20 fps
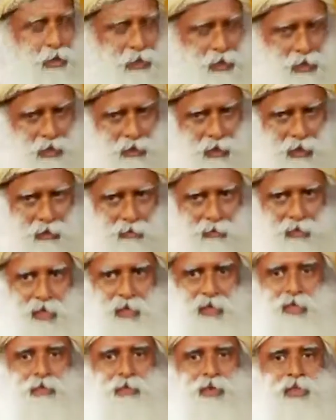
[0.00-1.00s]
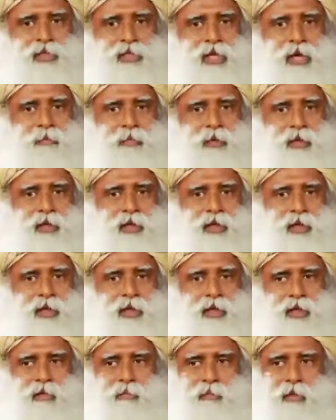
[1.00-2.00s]
Right now, that is what is happening in
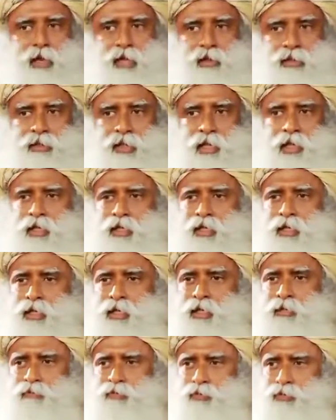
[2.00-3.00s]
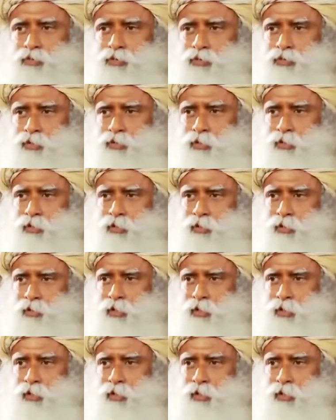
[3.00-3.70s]
Indian minds. They're confused.